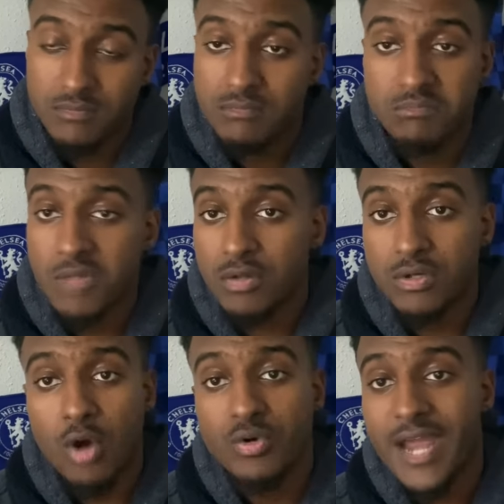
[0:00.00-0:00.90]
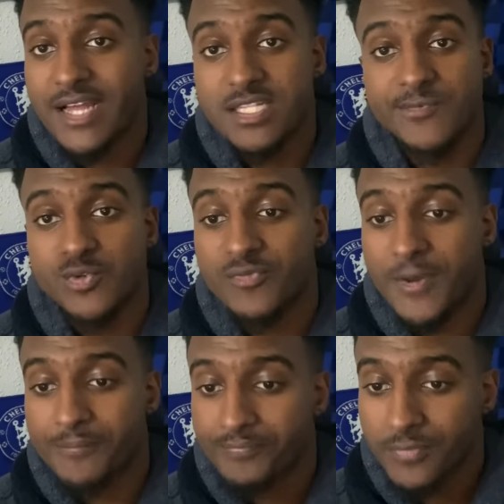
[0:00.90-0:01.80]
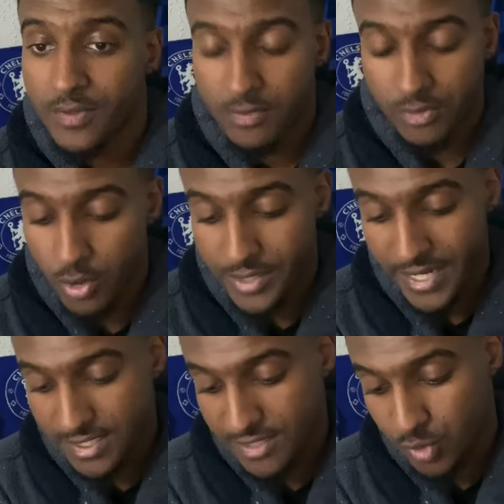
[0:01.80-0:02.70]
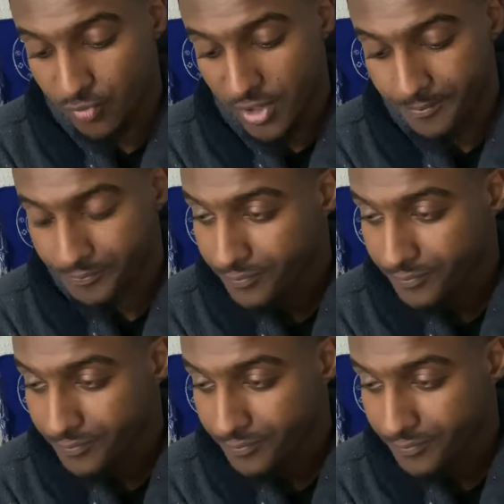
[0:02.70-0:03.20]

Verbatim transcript: no, no negatives with him. No negatives with him.